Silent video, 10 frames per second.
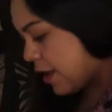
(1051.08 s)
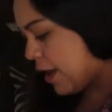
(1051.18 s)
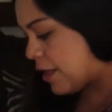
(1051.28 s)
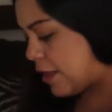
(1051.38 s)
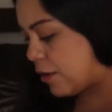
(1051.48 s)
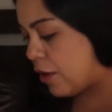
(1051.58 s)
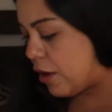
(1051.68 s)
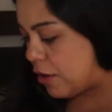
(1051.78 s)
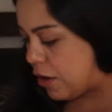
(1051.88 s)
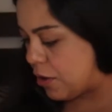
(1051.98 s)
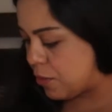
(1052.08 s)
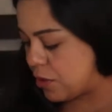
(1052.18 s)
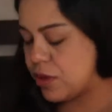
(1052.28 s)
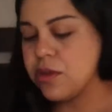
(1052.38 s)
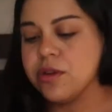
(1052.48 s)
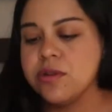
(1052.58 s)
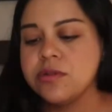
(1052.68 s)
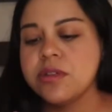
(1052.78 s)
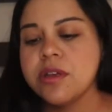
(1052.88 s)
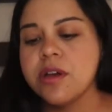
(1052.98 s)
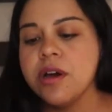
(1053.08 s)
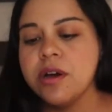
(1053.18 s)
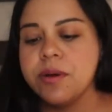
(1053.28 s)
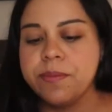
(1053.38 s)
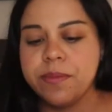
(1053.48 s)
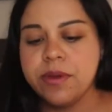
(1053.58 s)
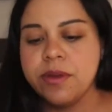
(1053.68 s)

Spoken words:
And then along with those come,